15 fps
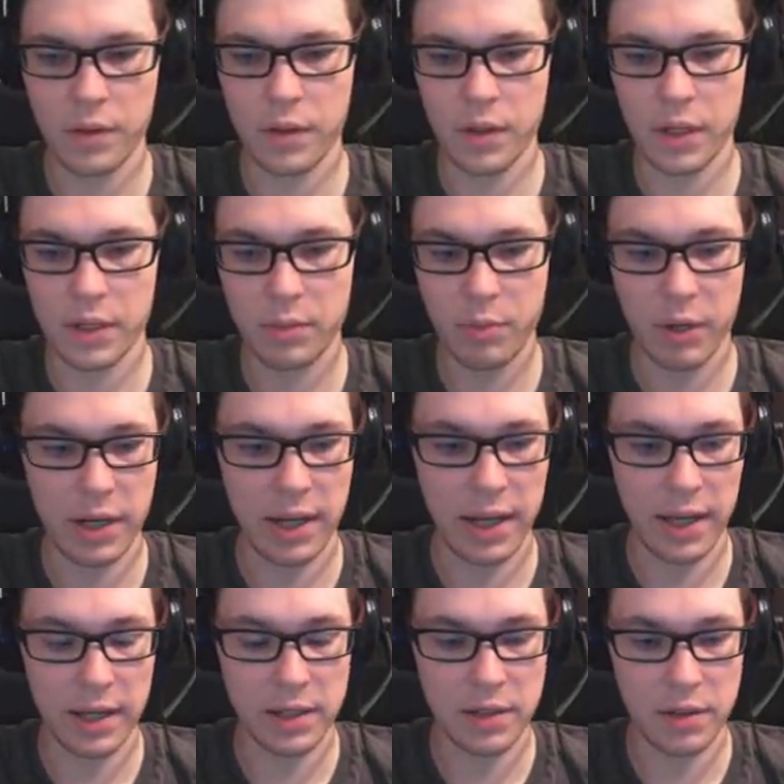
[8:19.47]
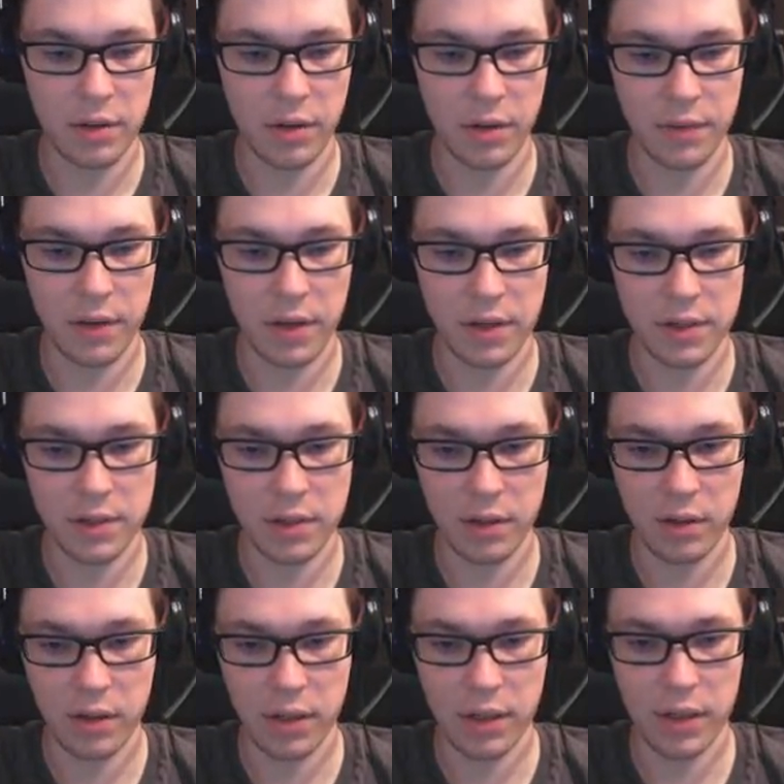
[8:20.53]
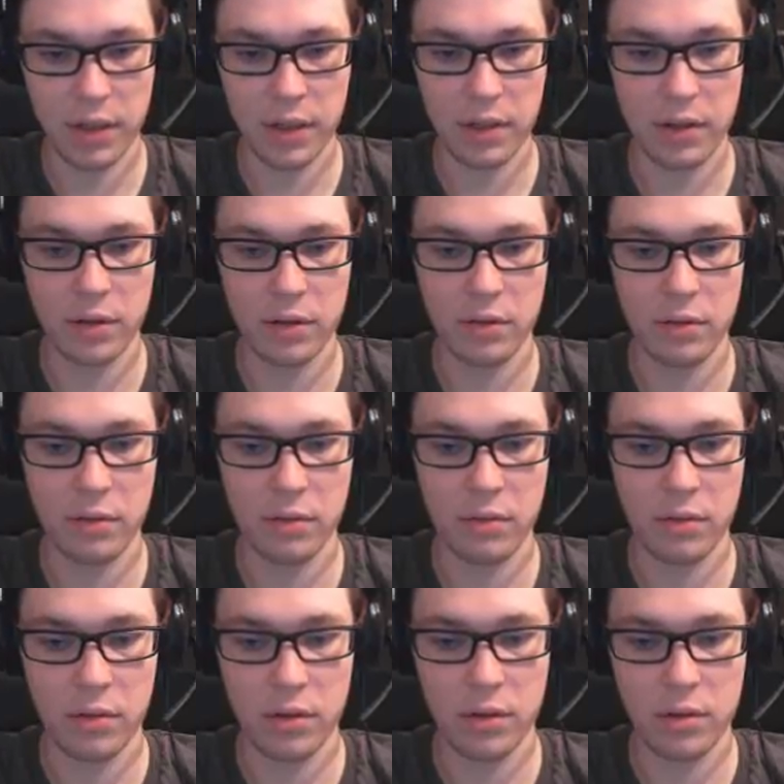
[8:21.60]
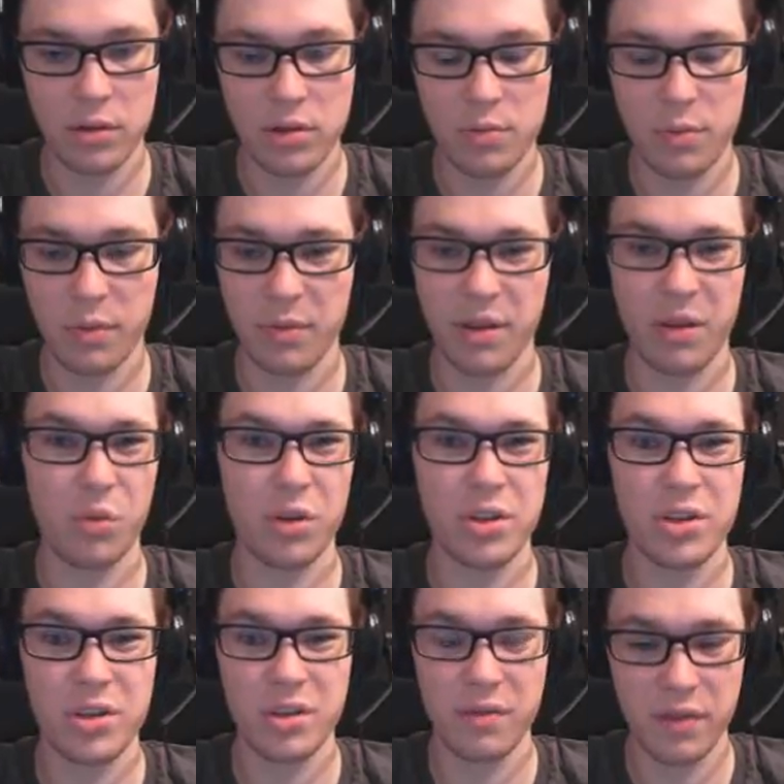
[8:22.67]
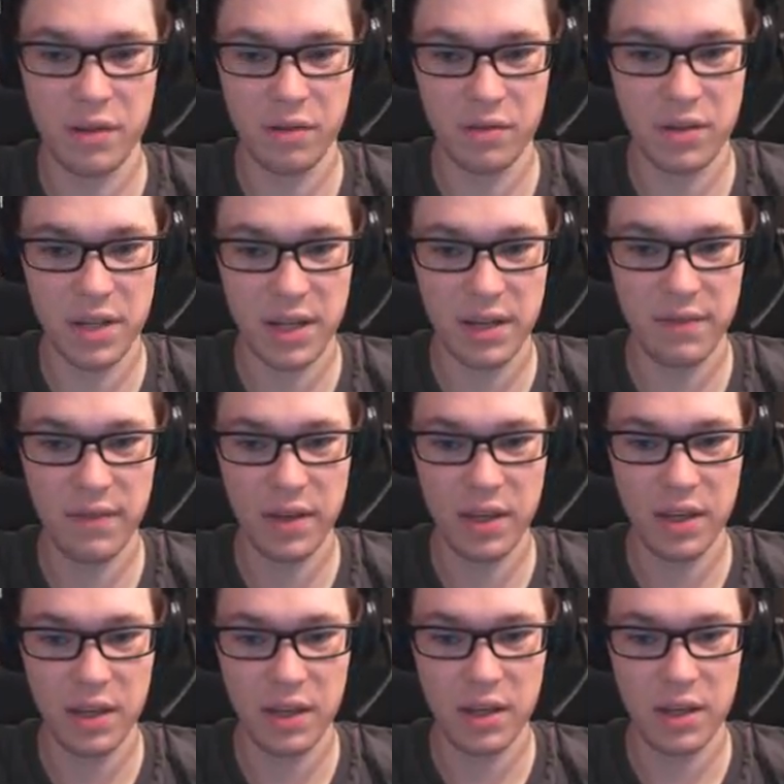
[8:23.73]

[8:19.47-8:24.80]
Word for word: Yeah, it's pretty late, so after this I'll uh, She's probably gonna watch something on TV,